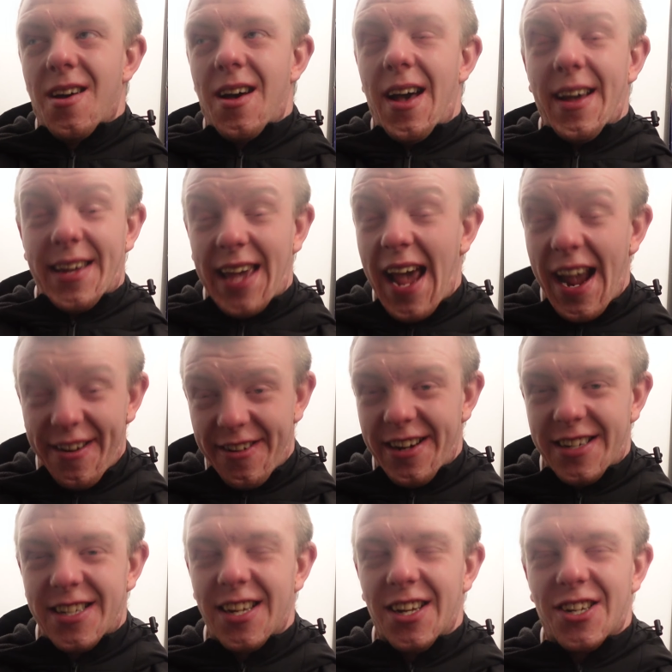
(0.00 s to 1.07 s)
a
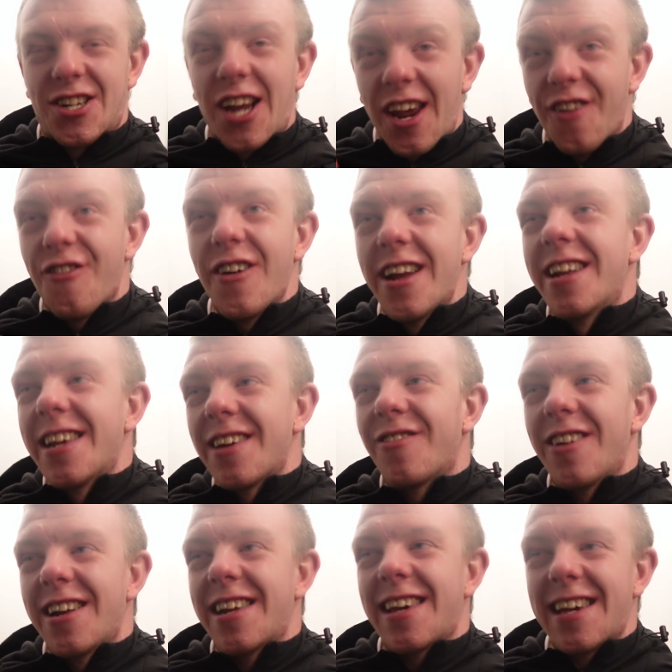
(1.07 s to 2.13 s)
character. She really,
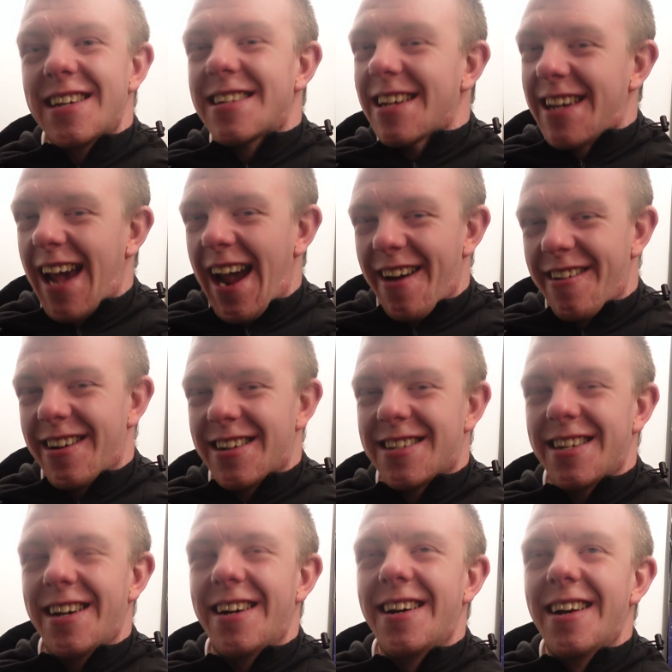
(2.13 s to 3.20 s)
really is a
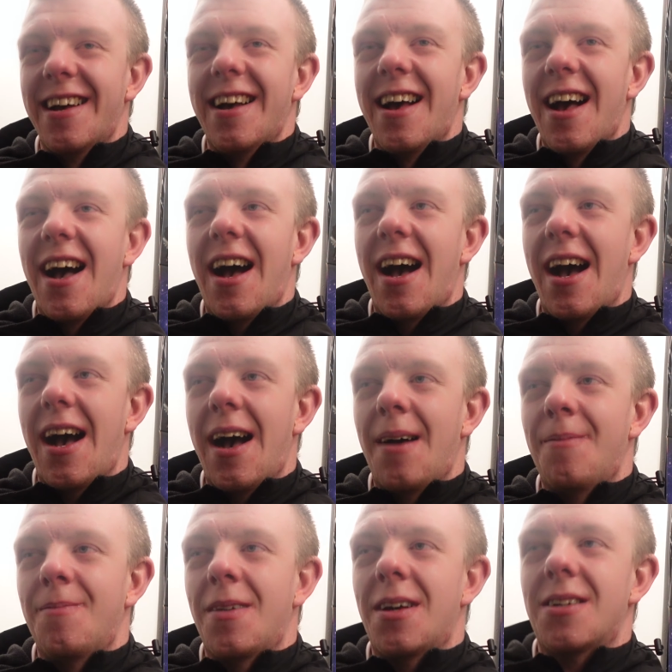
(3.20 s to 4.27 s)
character.
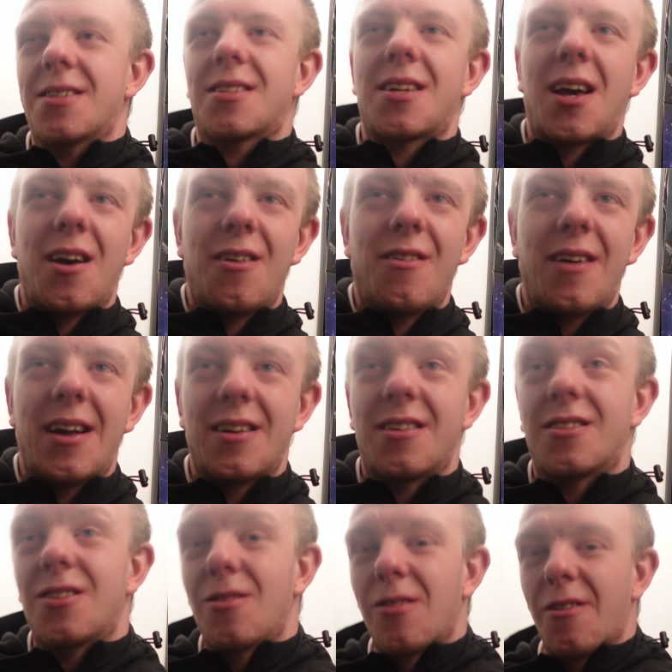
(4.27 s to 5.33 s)
Um, so, and I
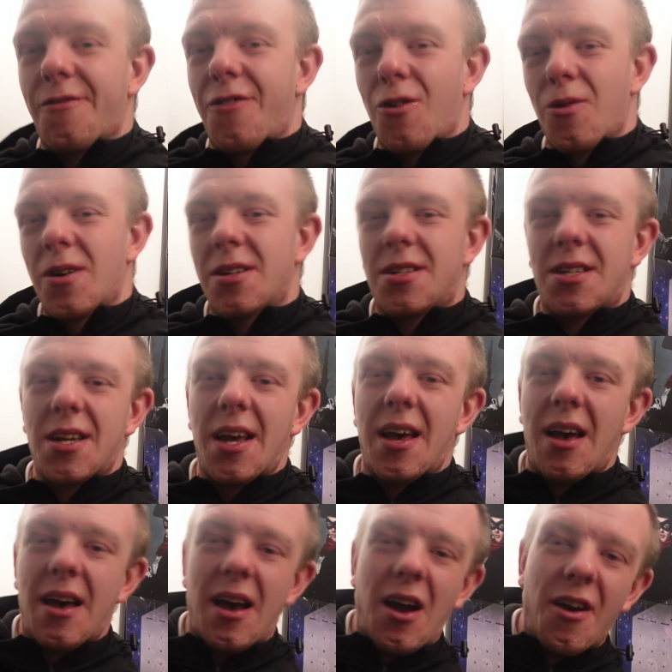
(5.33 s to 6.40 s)
do look forward
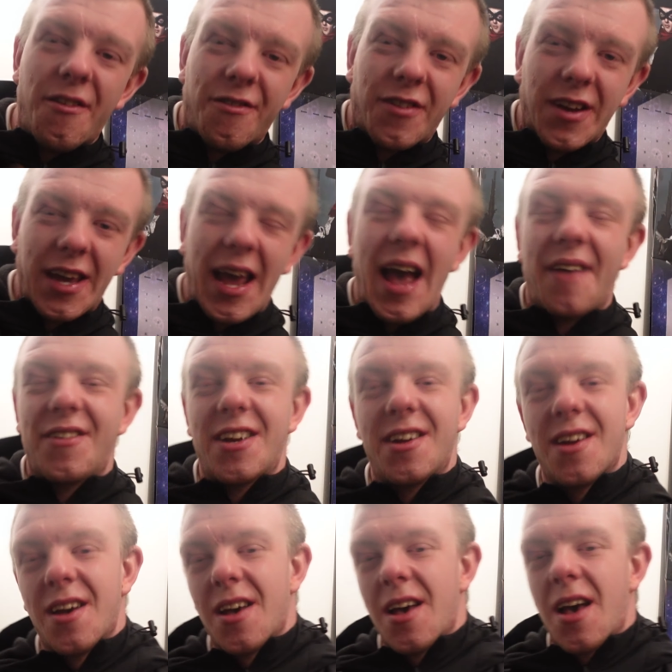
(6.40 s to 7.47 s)
to hopefully having
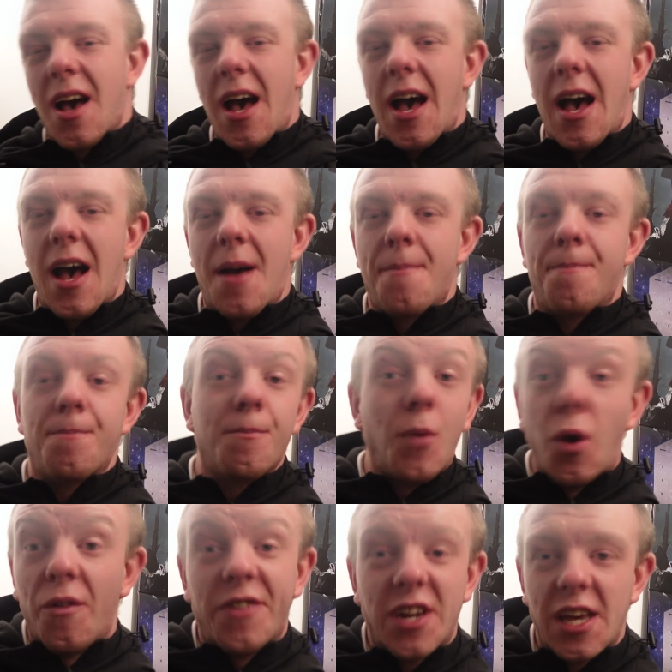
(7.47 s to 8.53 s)
um,
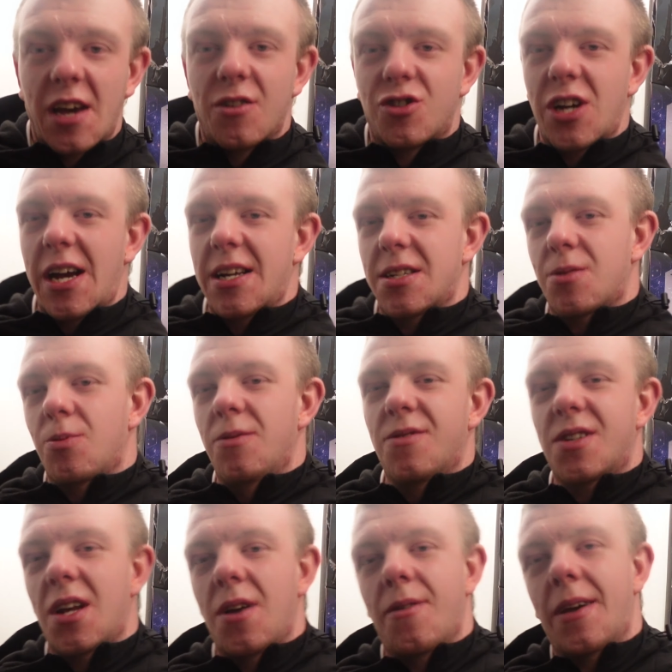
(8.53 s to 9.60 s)
more video chats with
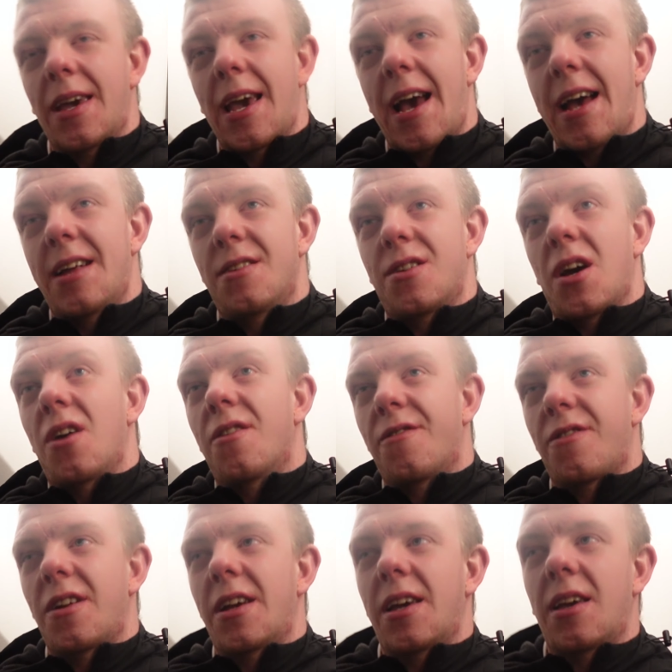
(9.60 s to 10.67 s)
Zoe, and
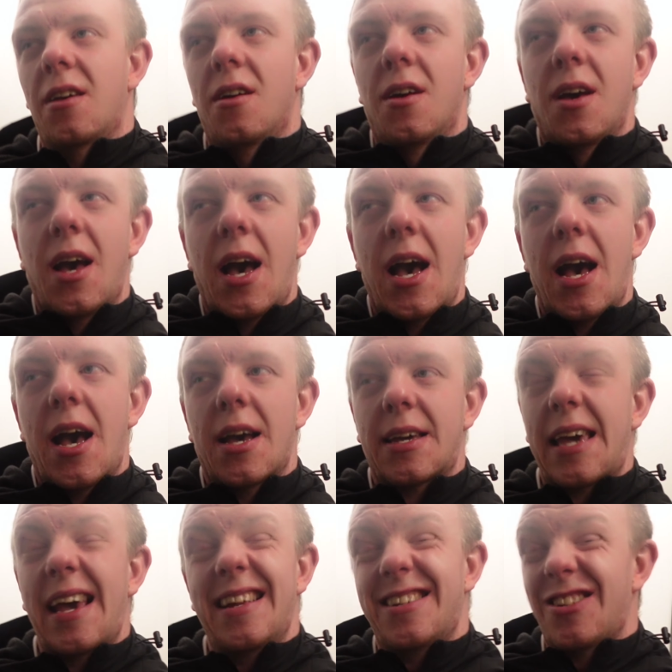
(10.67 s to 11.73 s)
hopefully uh,
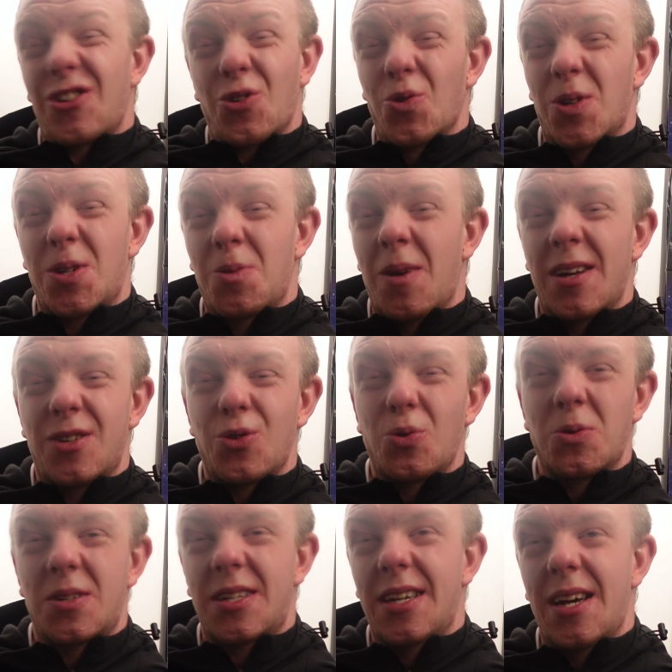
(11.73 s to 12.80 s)
getting to talk to her
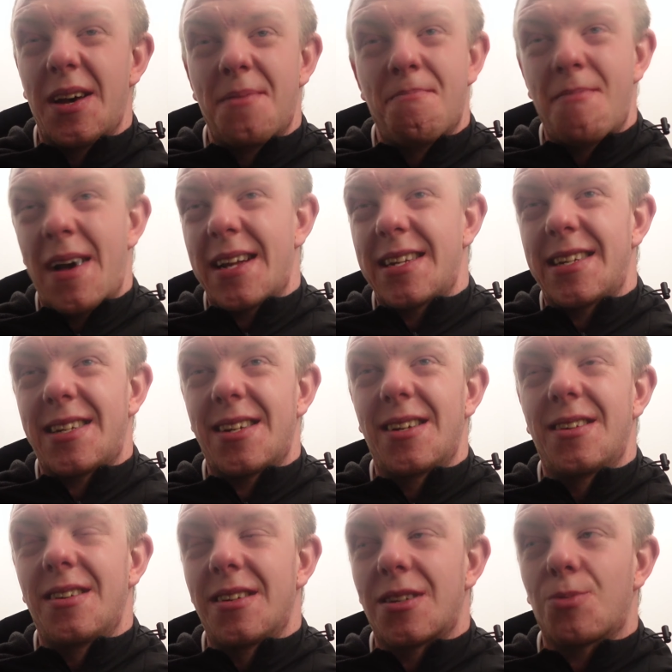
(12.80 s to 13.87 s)
daughter
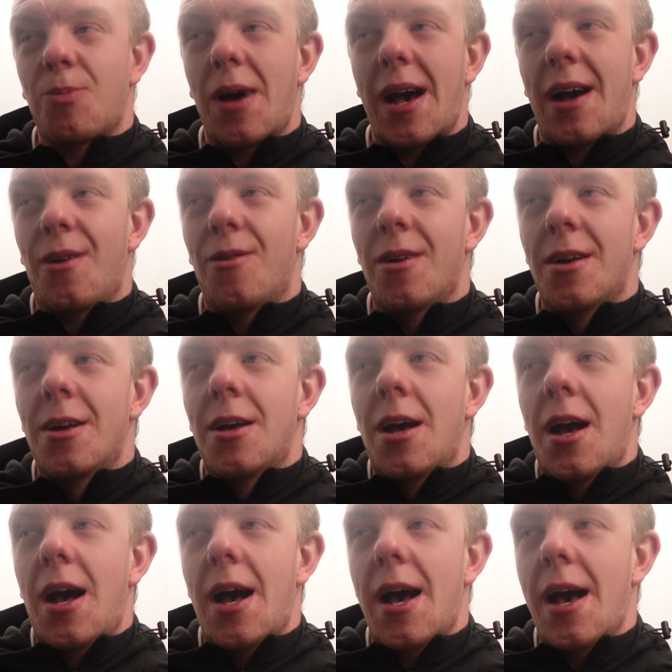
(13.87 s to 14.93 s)
Madison as well
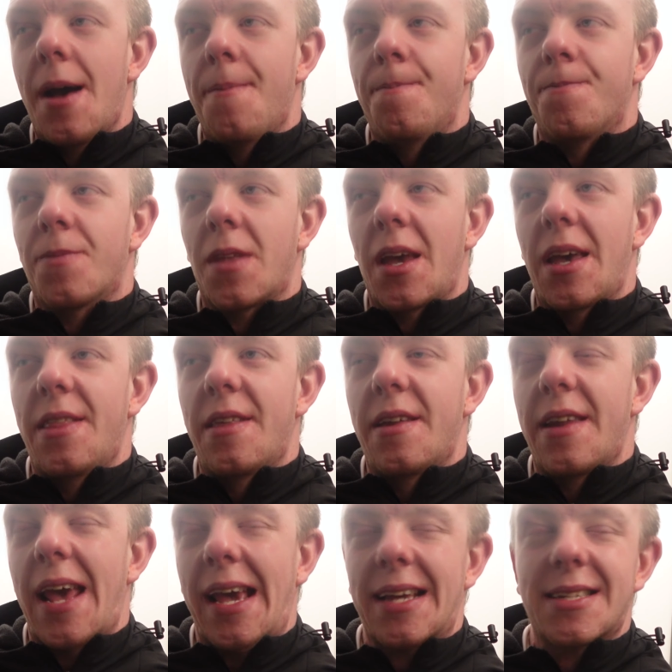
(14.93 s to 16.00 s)
um, in the
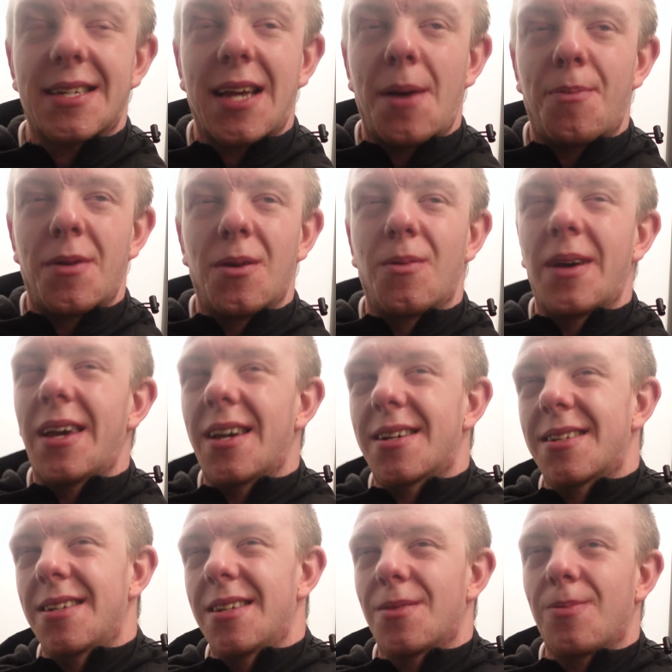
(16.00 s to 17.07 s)
next couple of
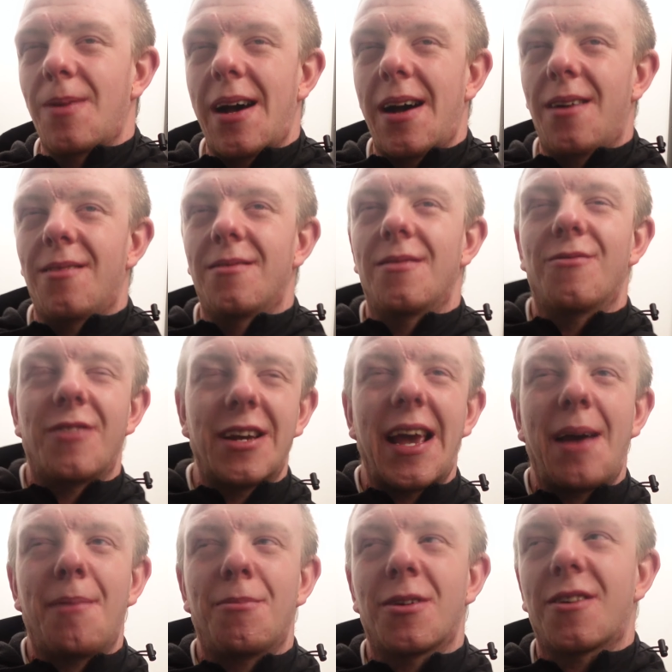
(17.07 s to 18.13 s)
weeks as well. Really
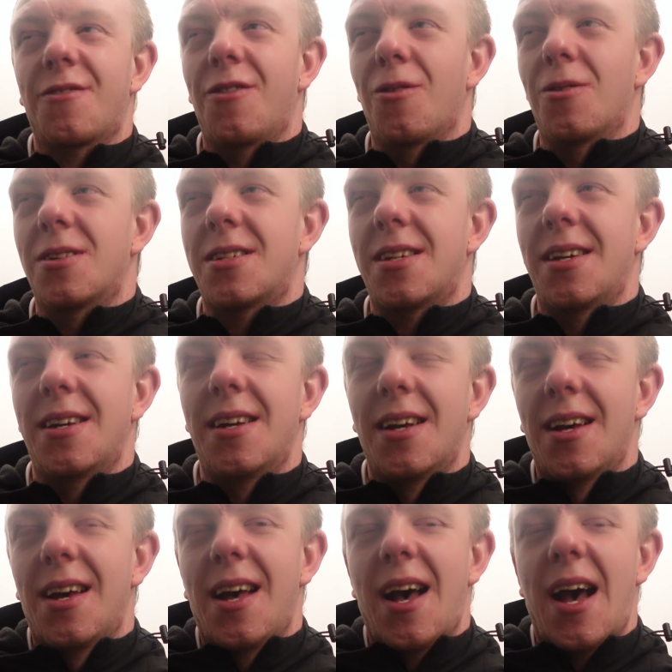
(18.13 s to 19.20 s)
am looking forward to
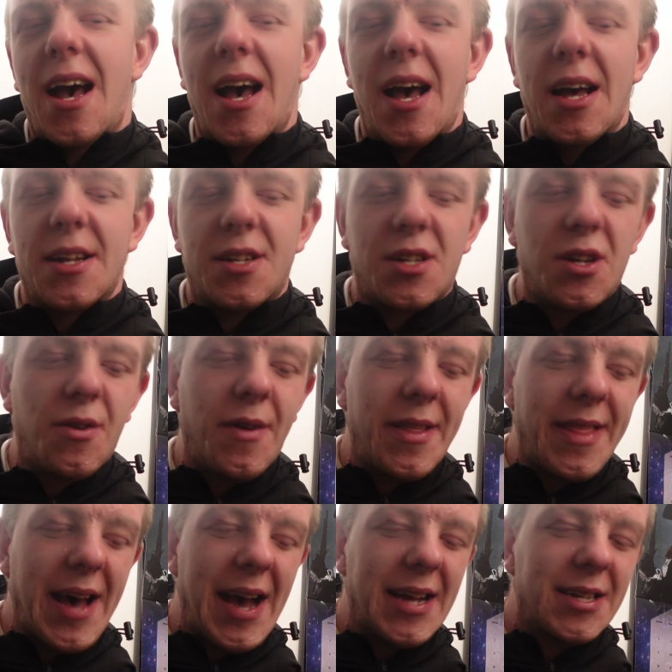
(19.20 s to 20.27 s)
uh, doing
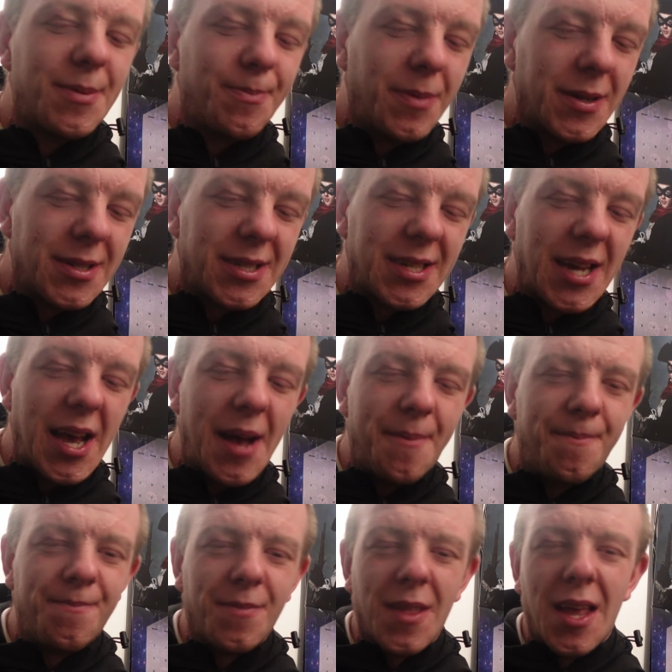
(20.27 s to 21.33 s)
that. But um,